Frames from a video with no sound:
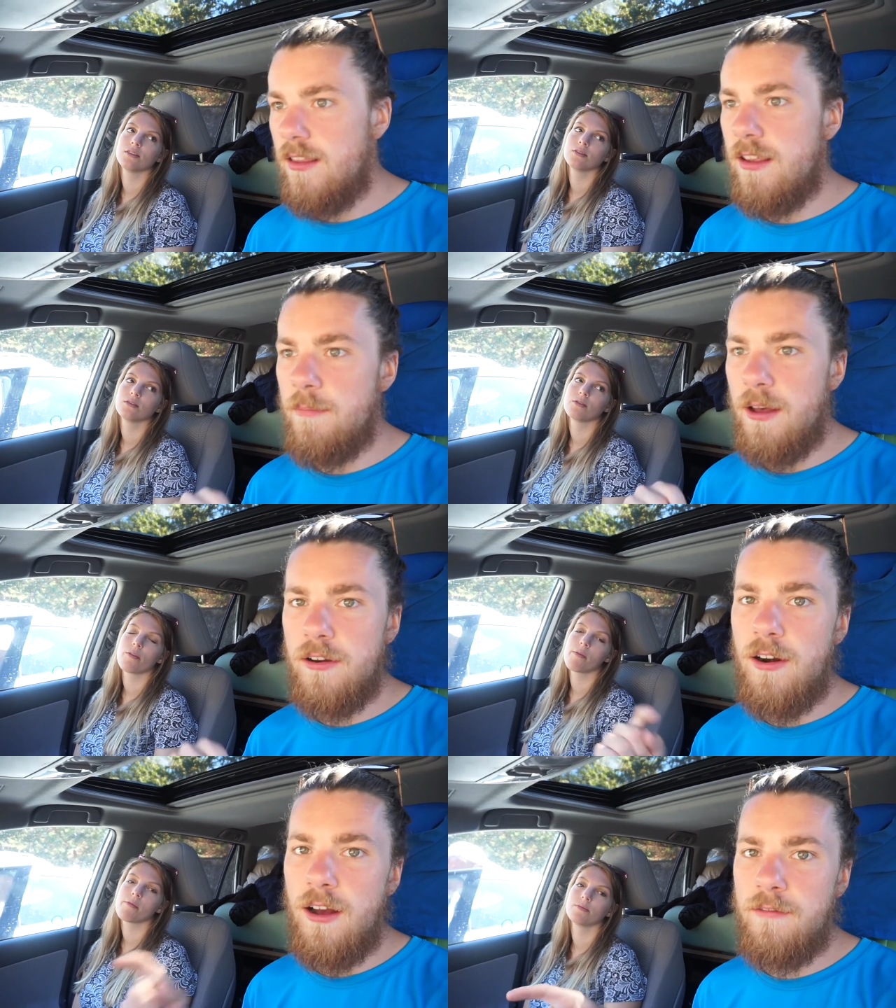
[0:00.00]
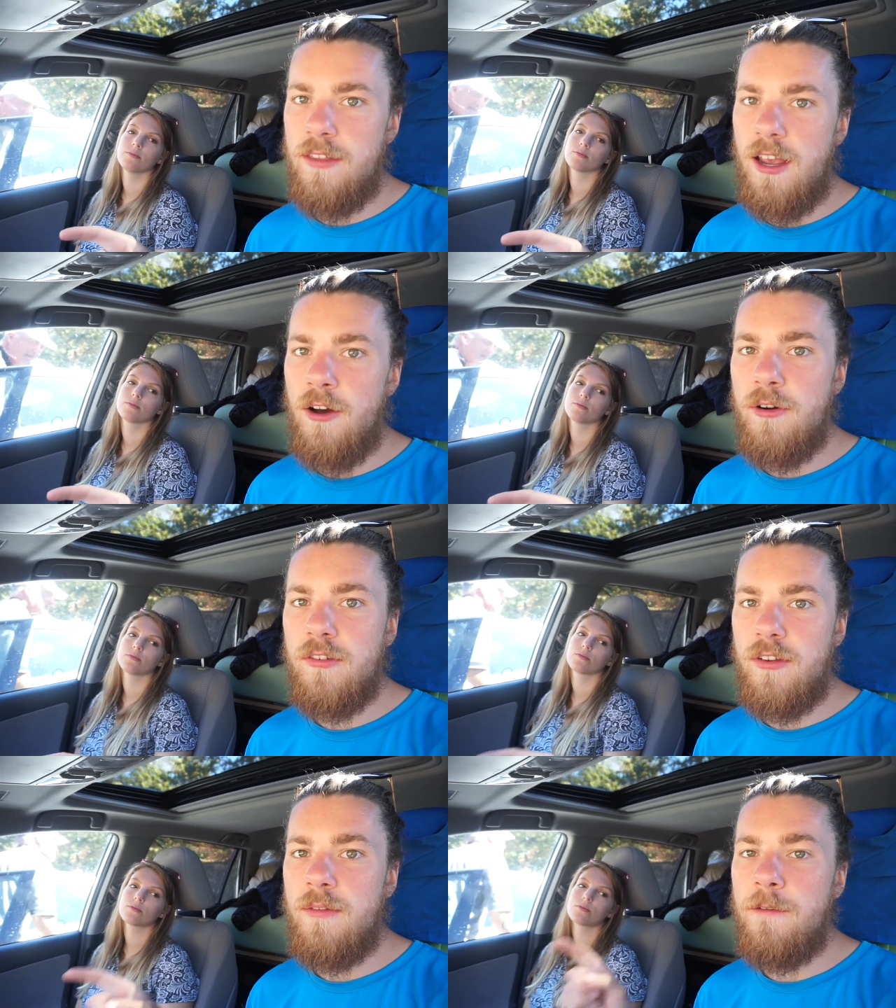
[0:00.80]
Speaker 1: the mother of the
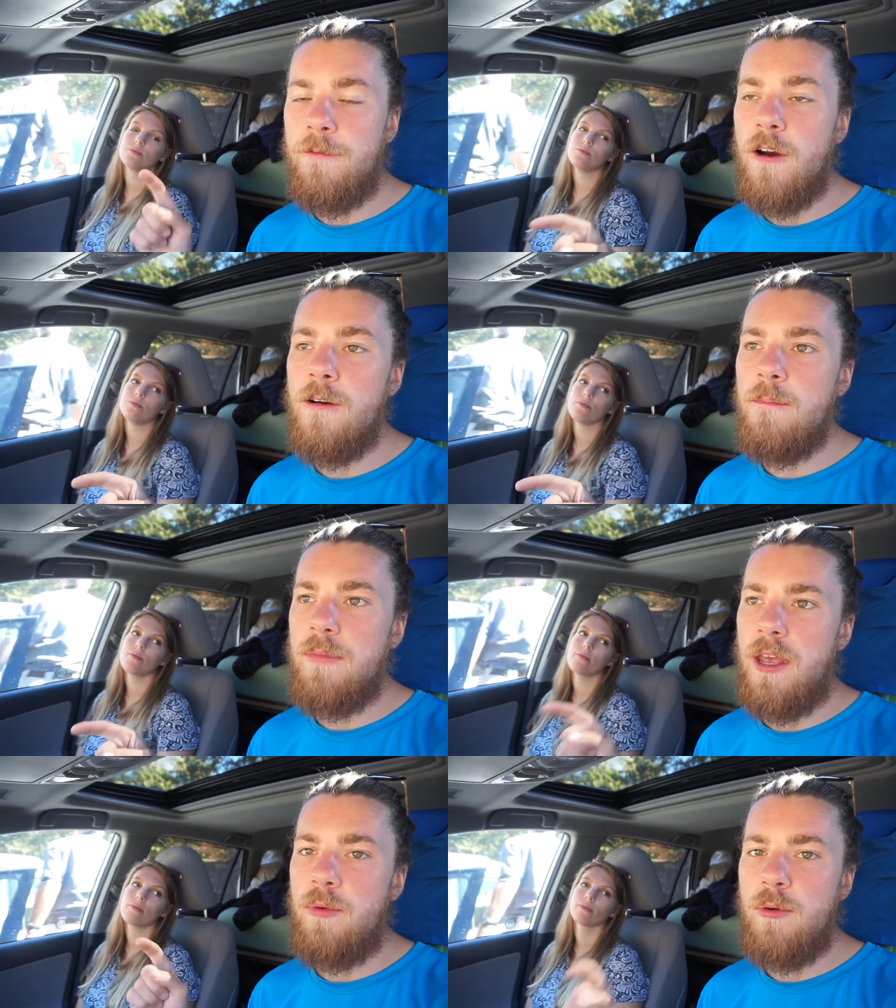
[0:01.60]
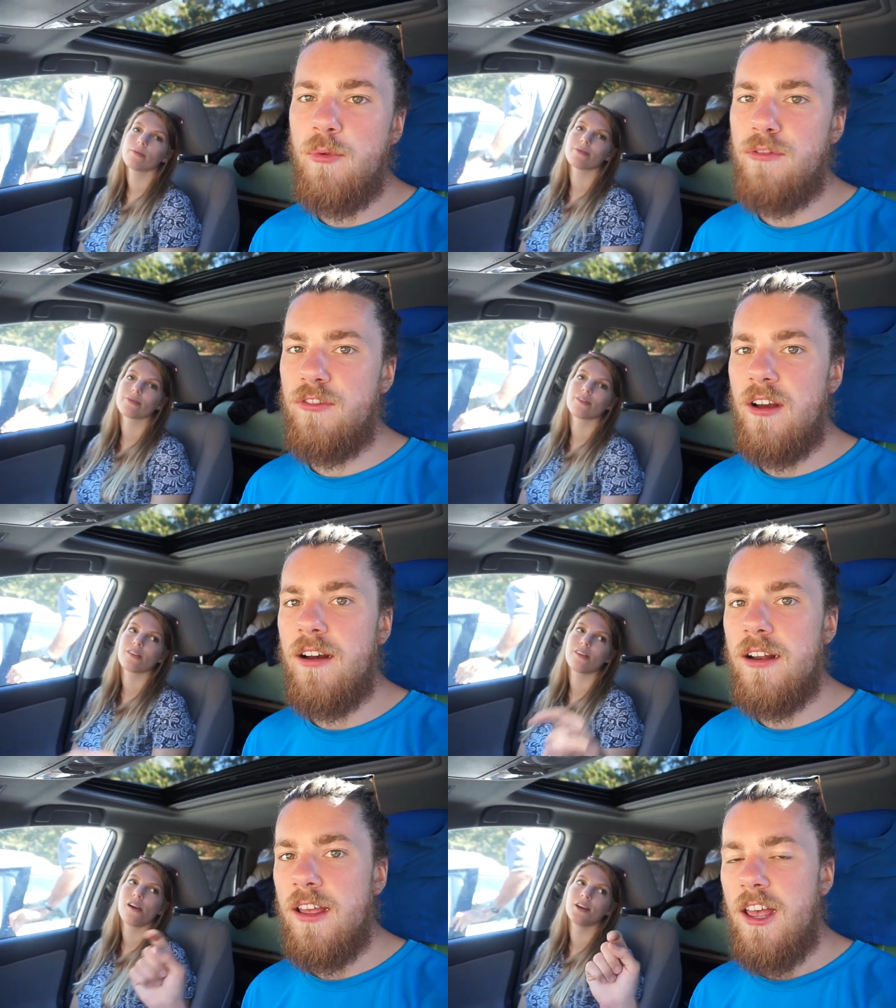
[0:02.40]
owners of the farm that we woofed
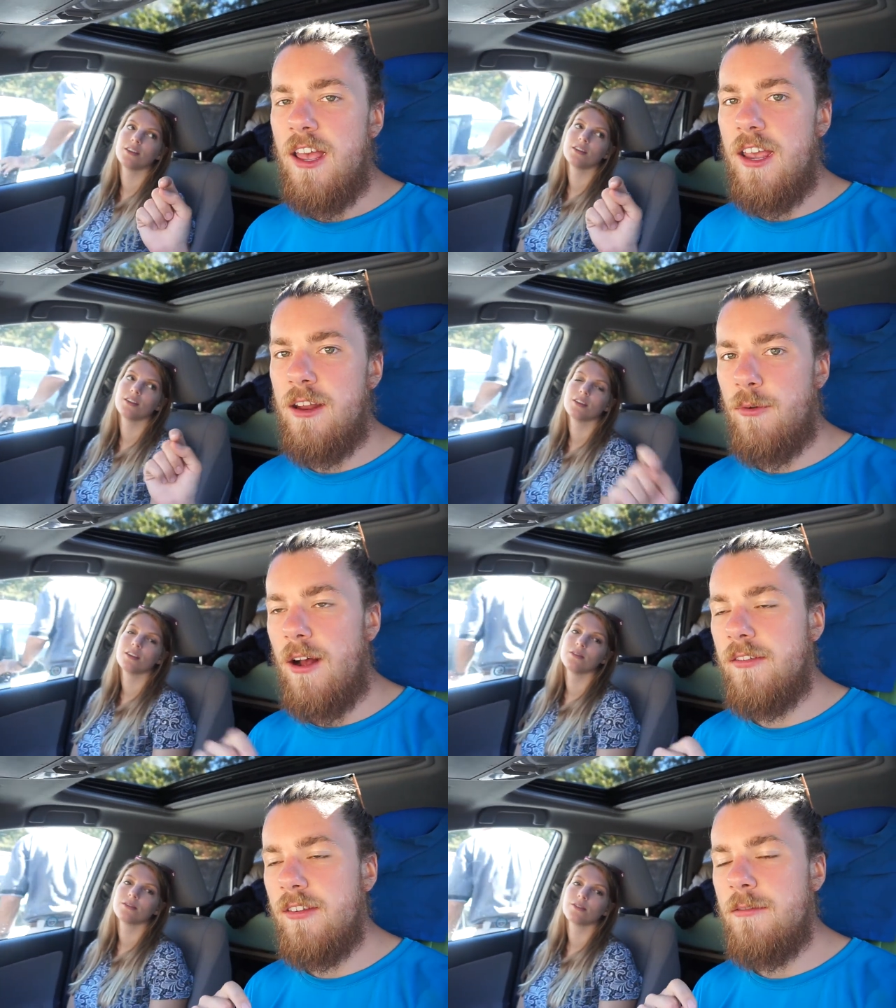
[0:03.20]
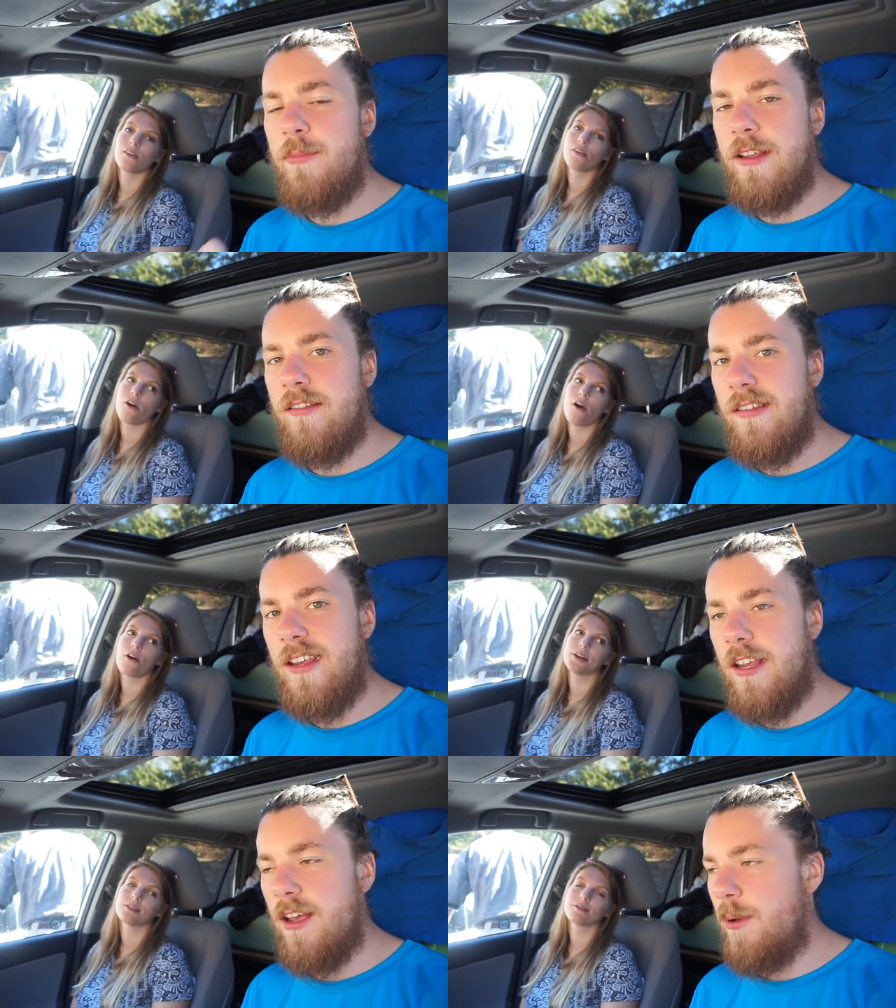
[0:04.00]
on in Rossland,
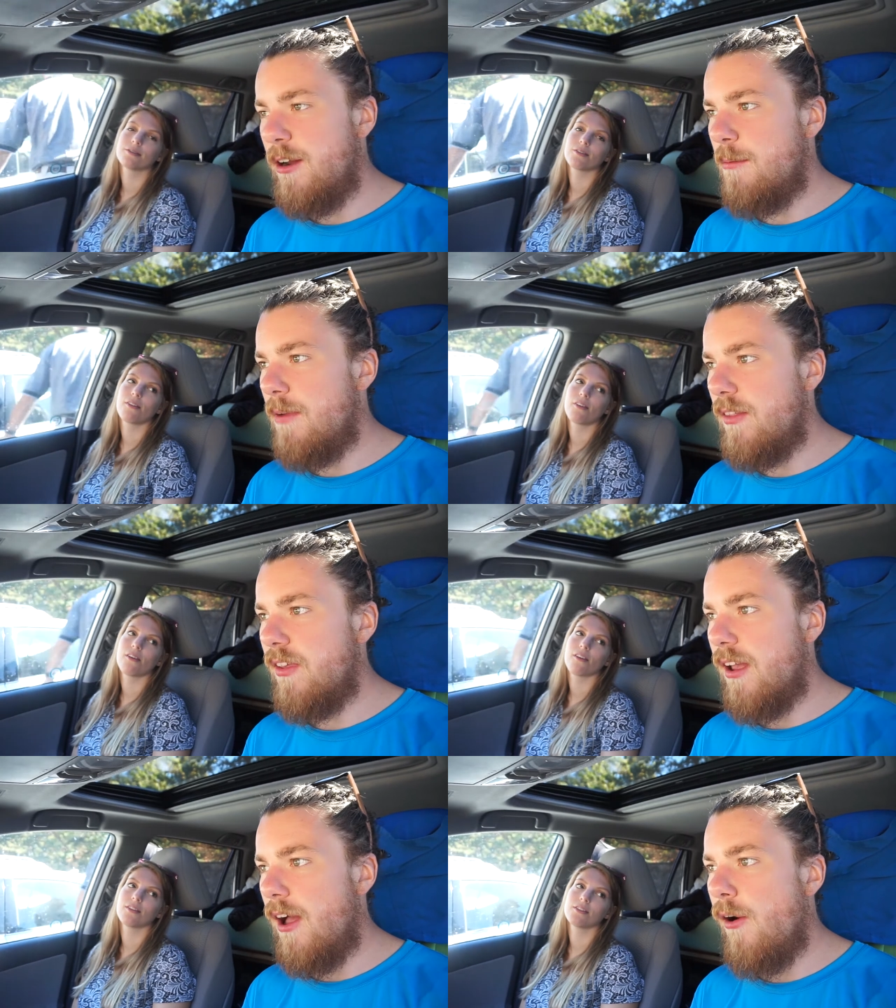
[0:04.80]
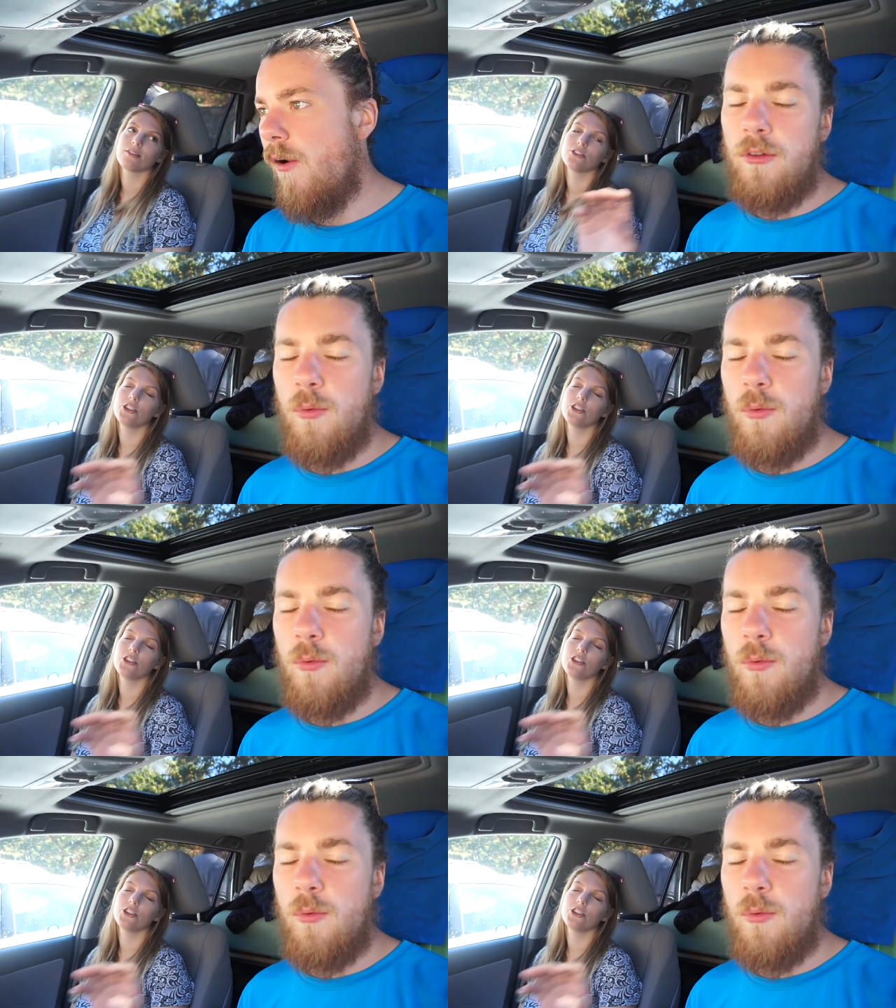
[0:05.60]
BC about a month ago.